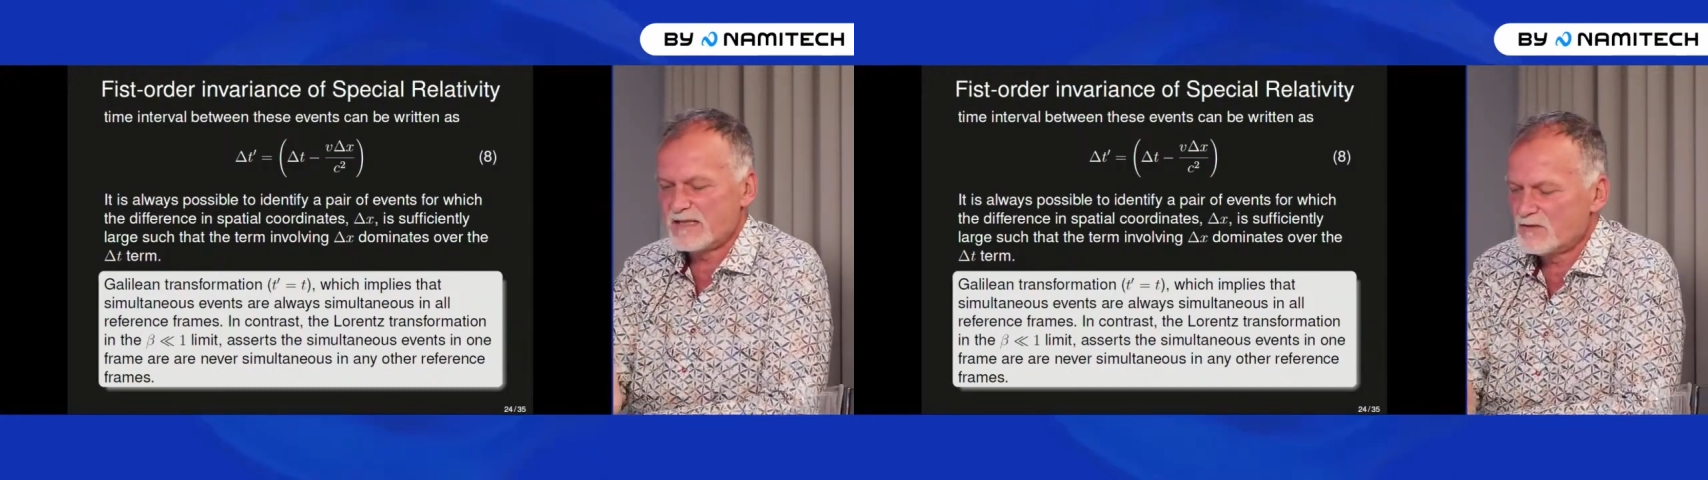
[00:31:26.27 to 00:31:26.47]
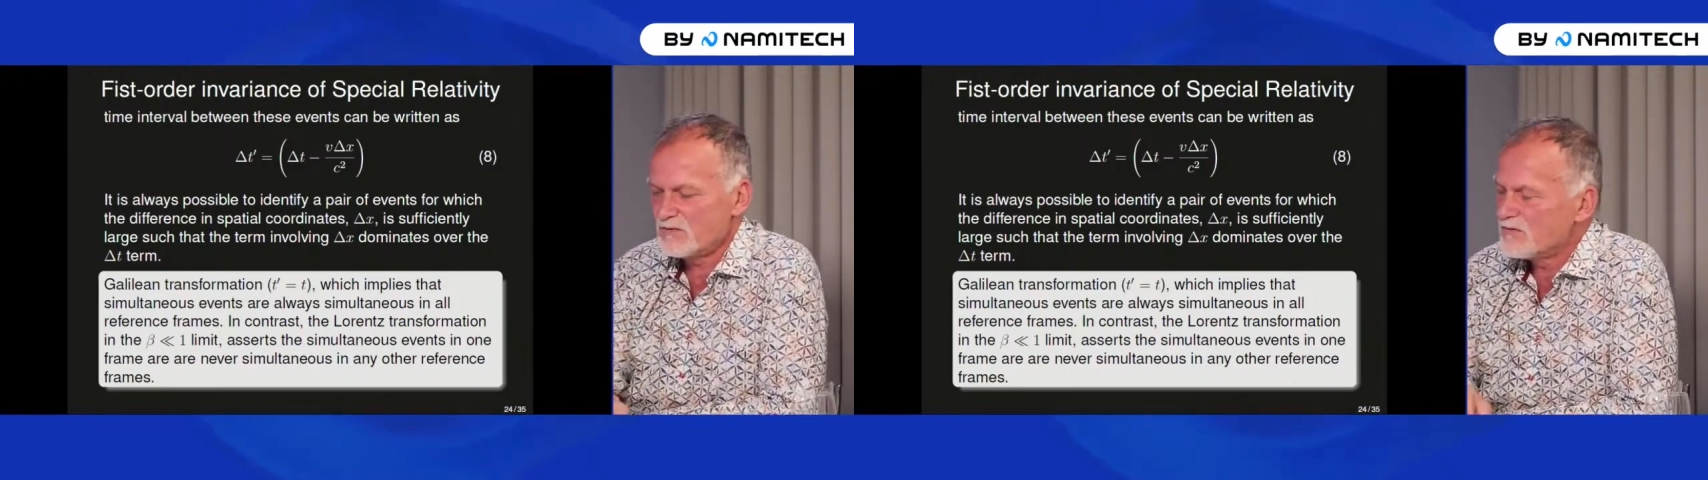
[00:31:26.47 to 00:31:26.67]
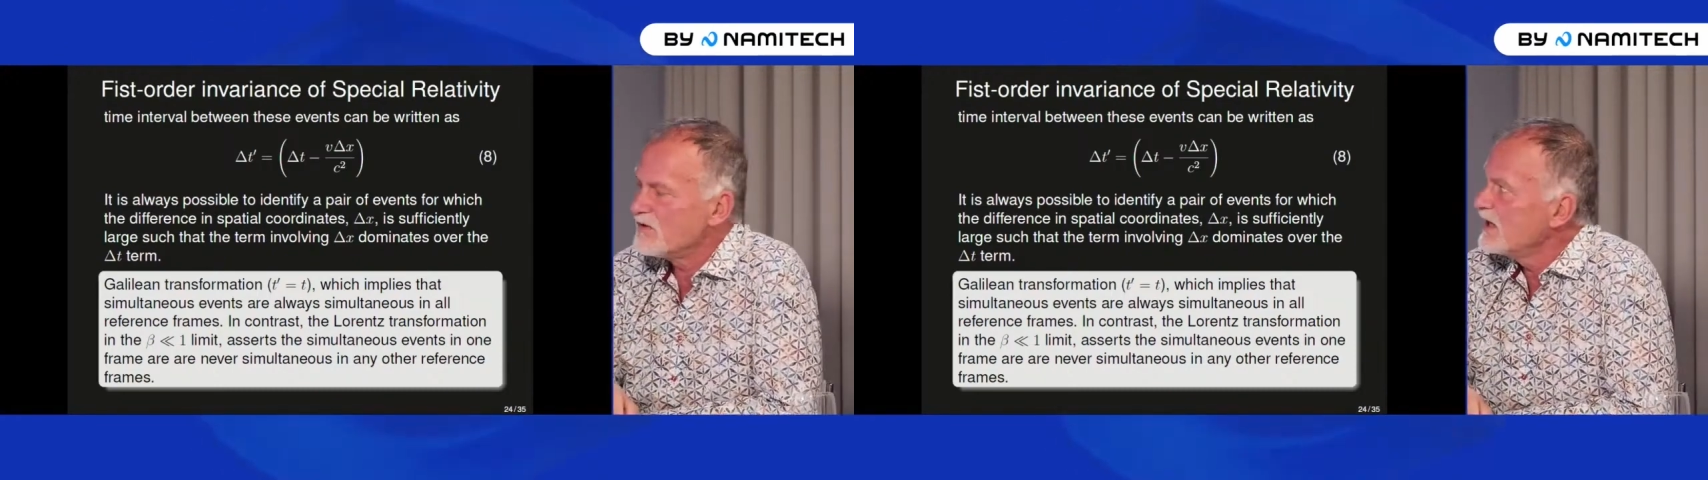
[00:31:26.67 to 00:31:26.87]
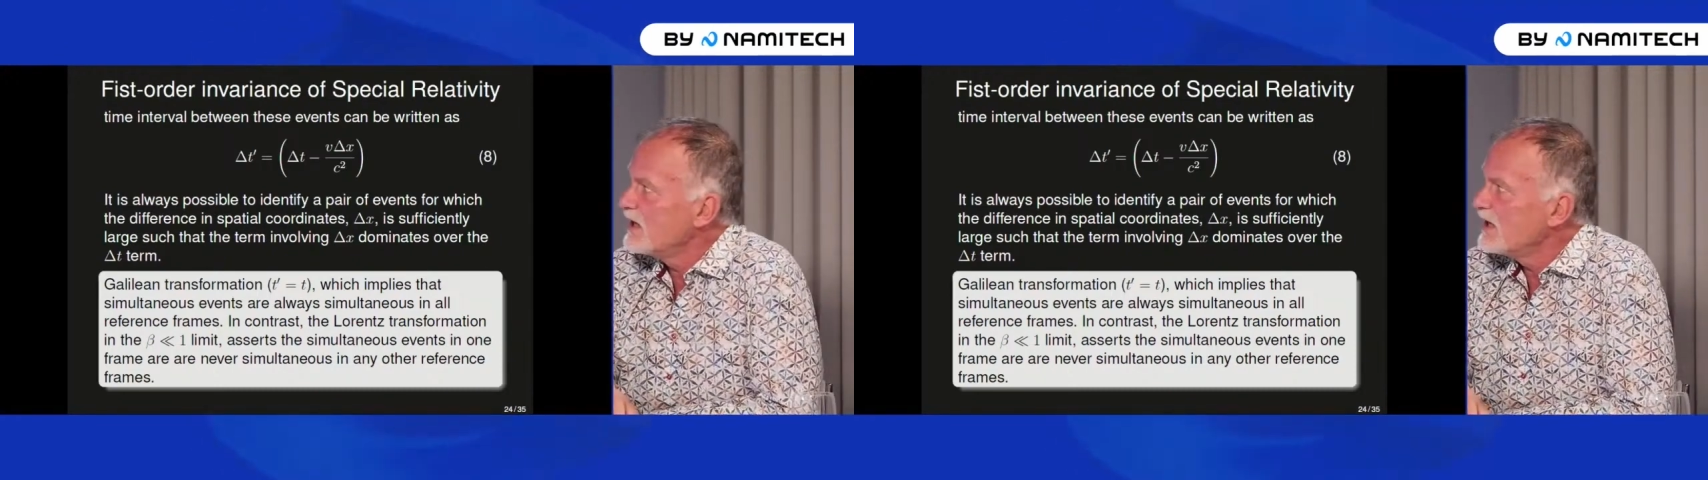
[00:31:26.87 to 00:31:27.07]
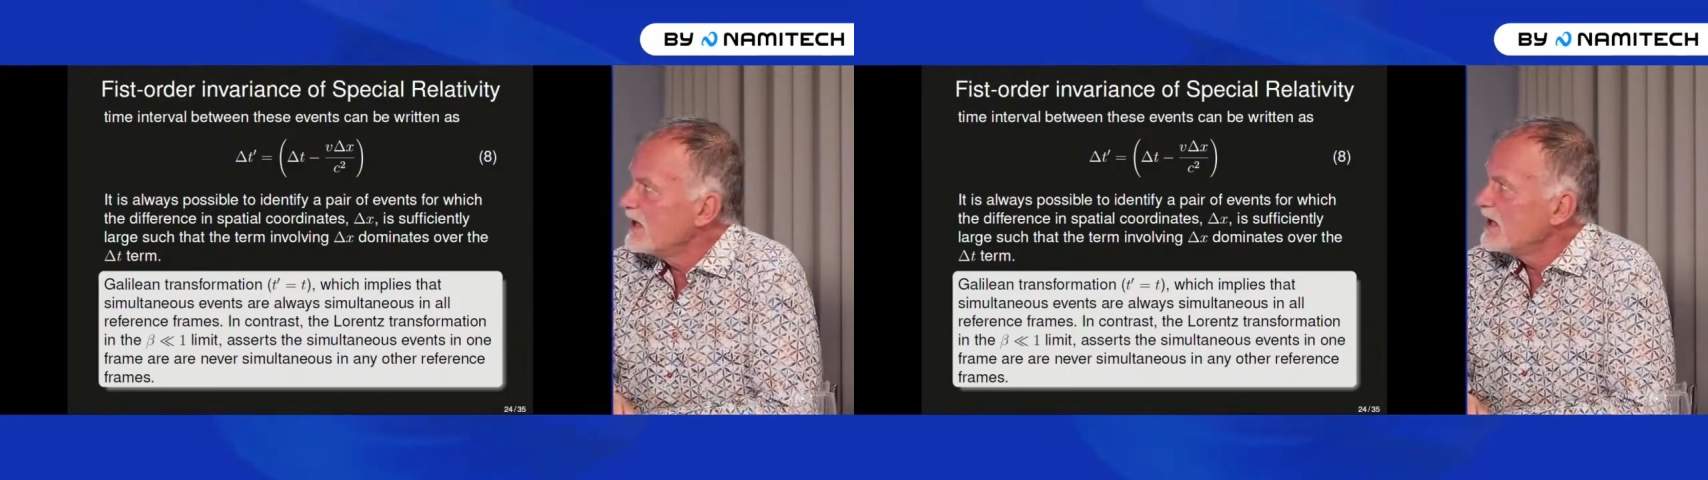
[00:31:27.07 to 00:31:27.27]
to
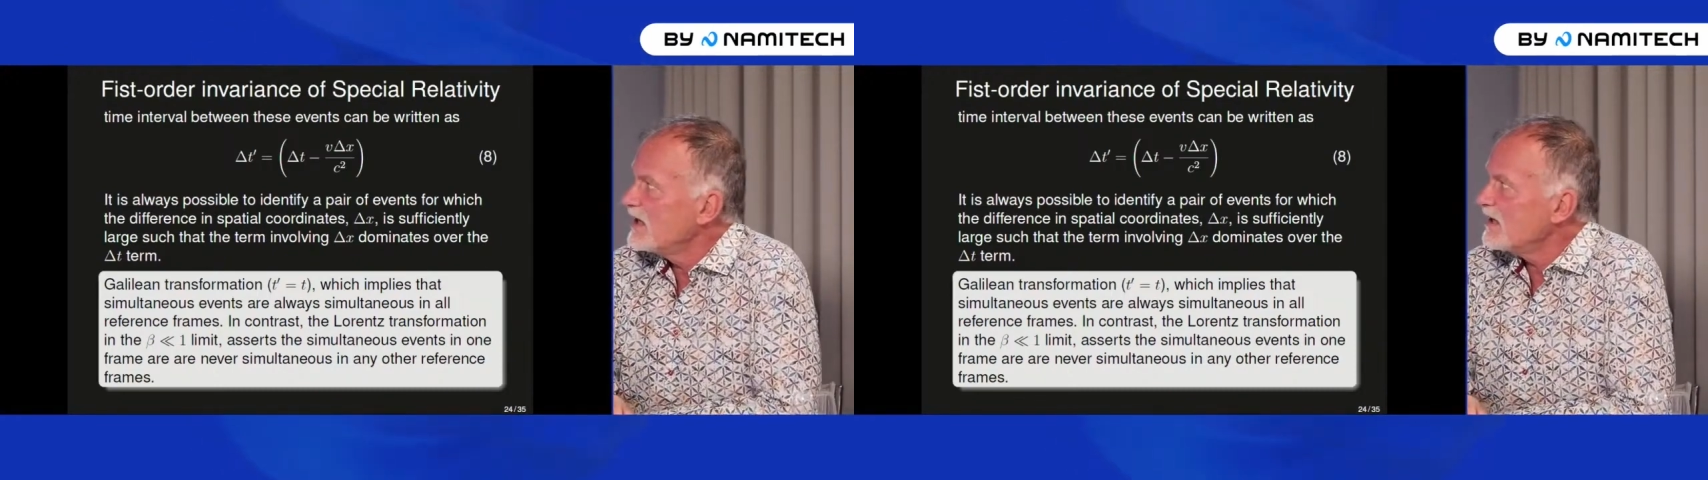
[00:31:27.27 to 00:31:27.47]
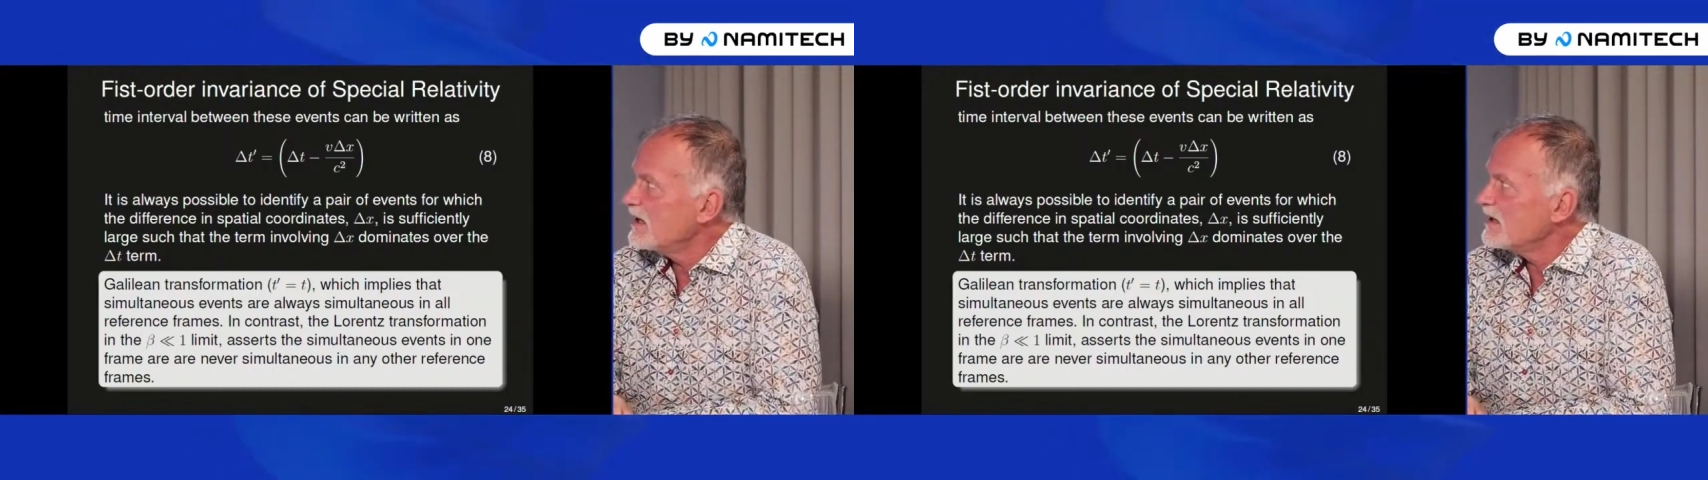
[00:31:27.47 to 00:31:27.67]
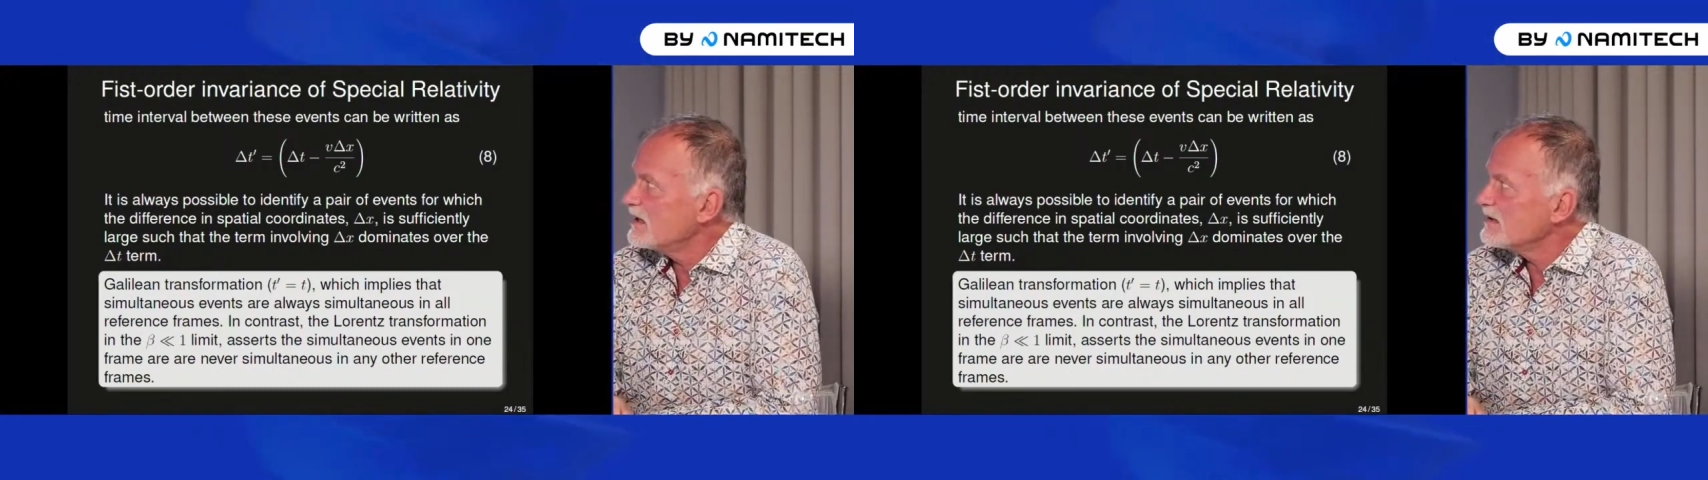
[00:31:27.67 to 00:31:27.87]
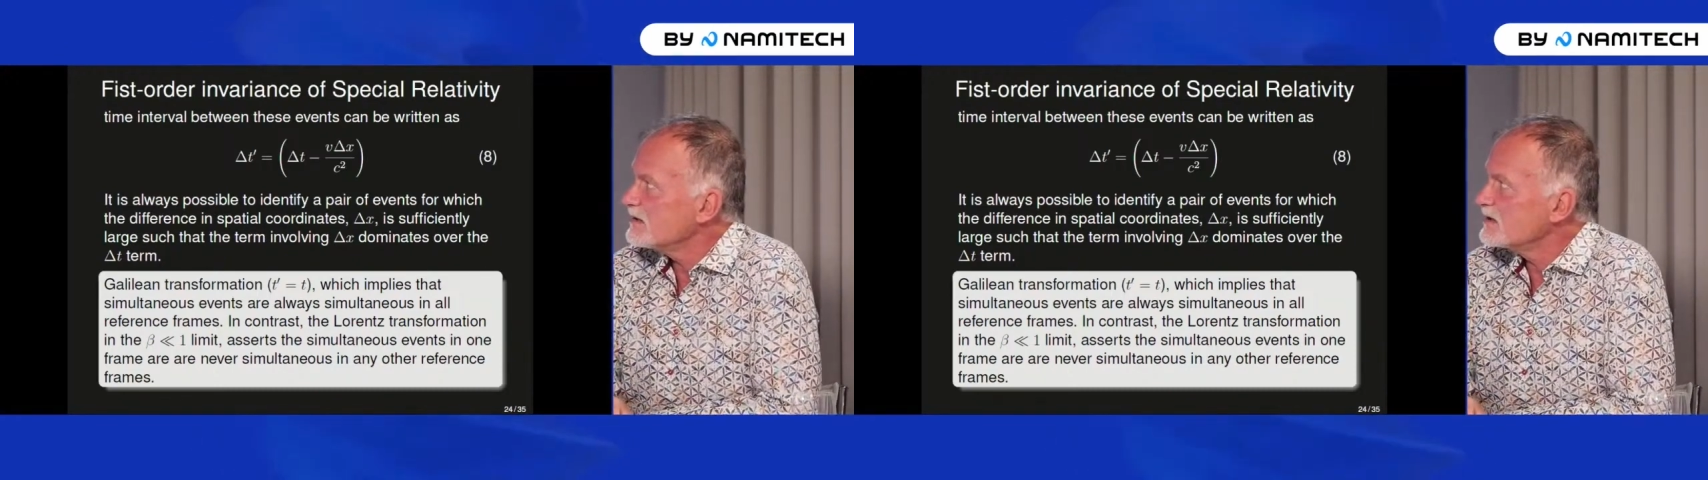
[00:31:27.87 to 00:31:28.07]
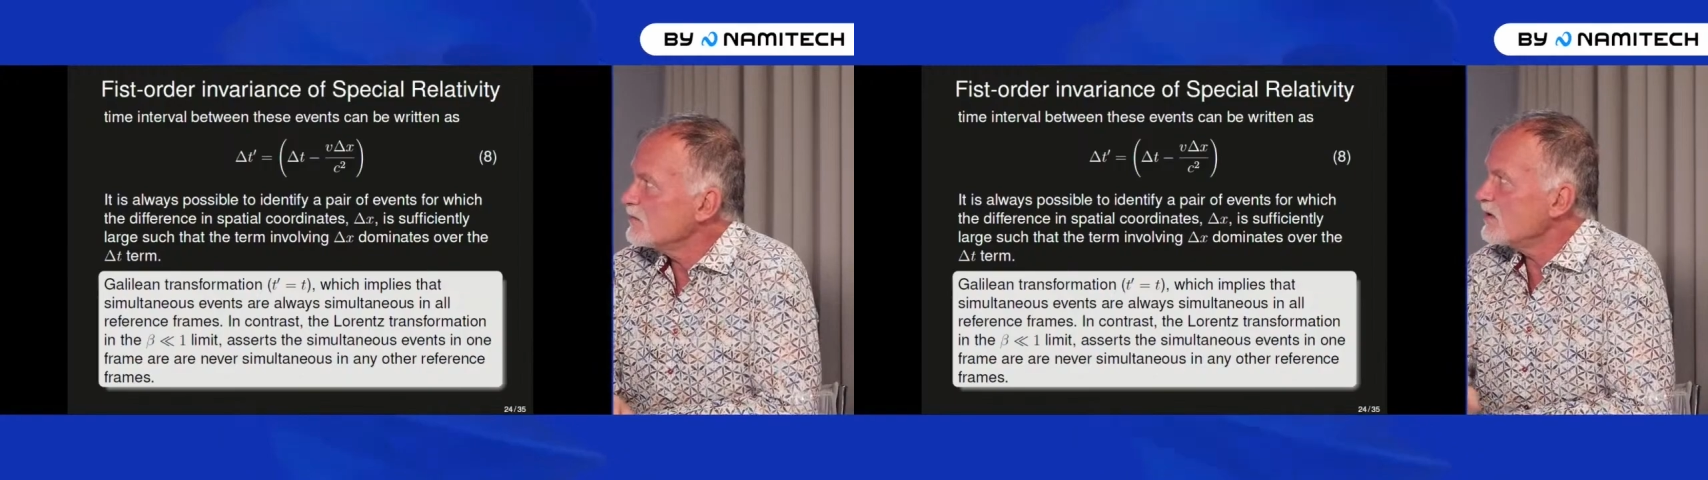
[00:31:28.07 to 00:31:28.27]

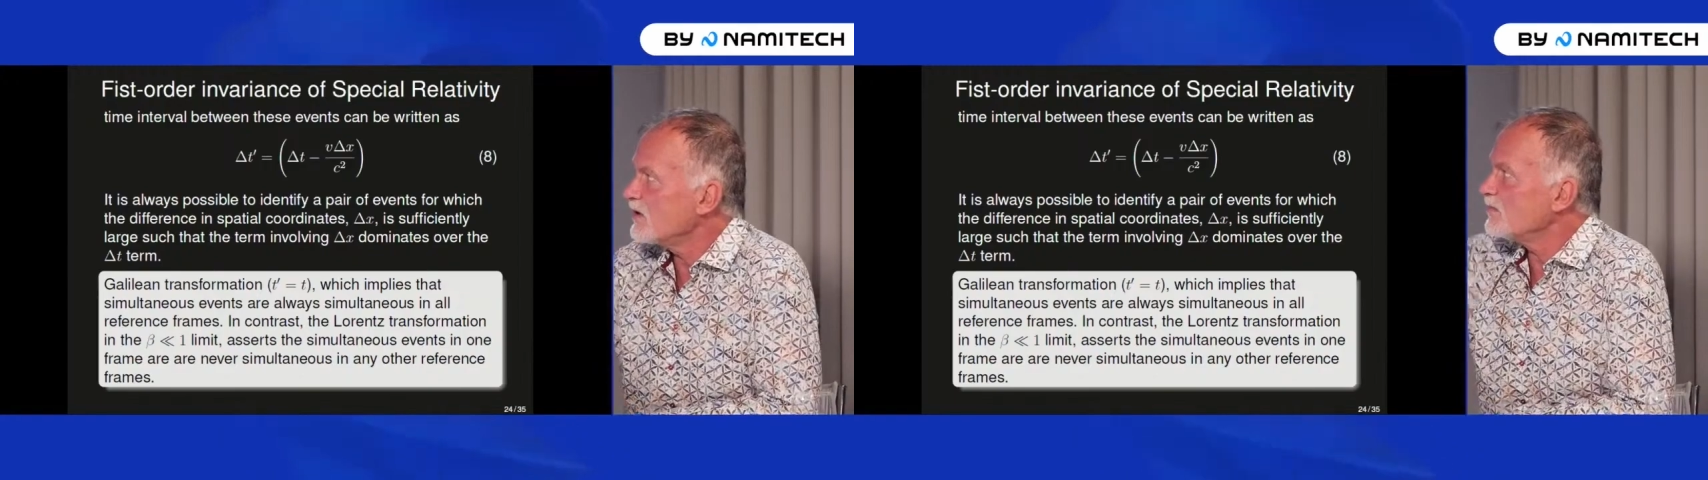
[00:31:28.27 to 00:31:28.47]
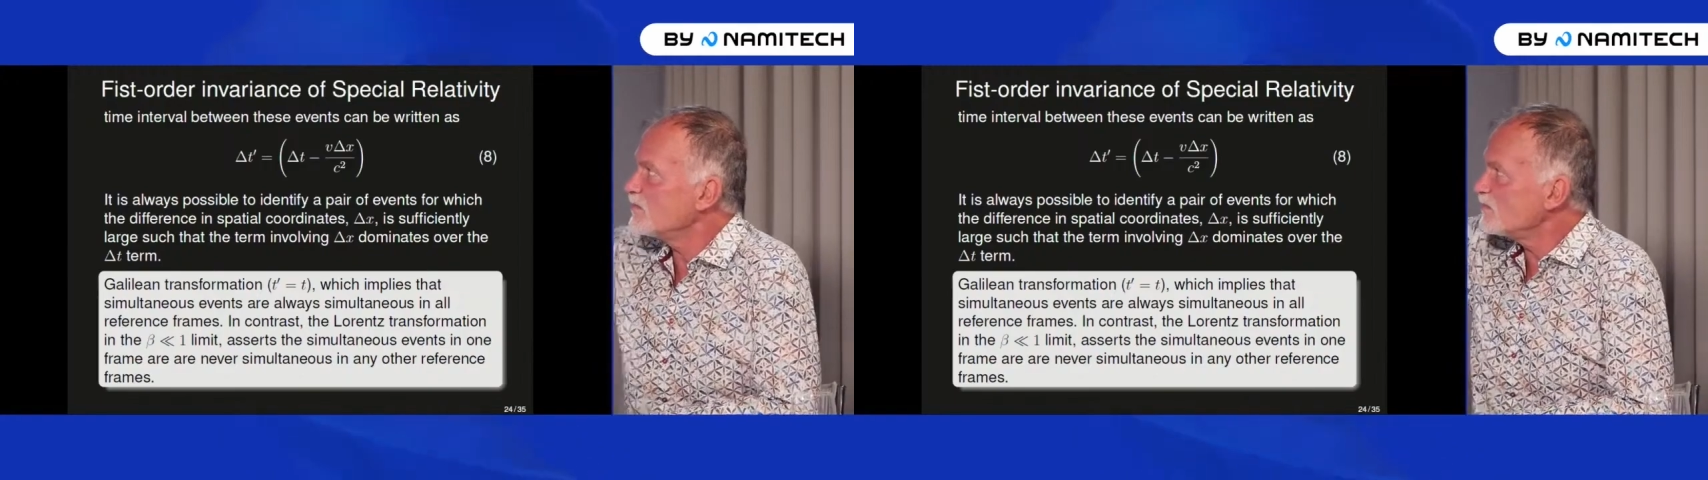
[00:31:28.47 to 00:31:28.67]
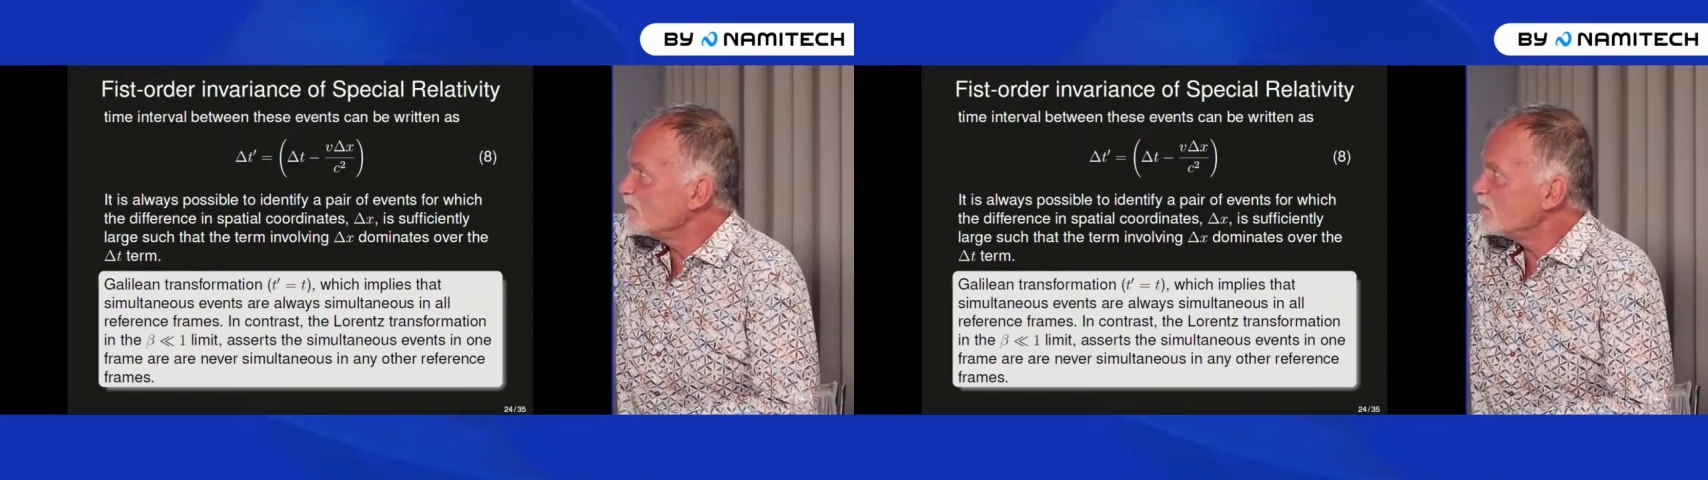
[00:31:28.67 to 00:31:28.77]
small